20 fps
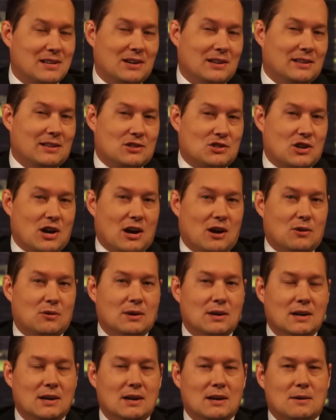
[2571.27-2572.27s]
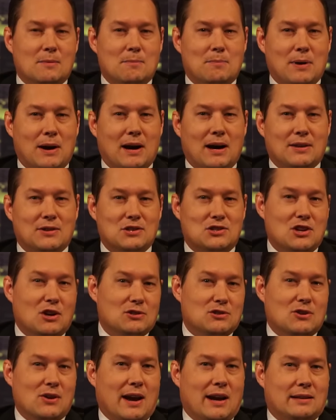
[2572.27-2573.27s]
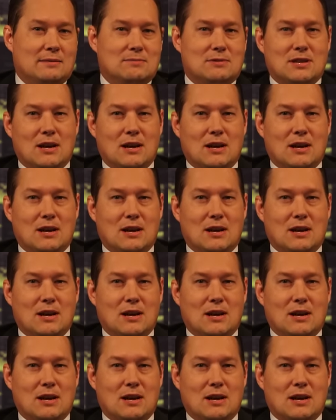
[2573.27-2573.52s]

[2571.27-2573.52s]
good in the show, but the show's great.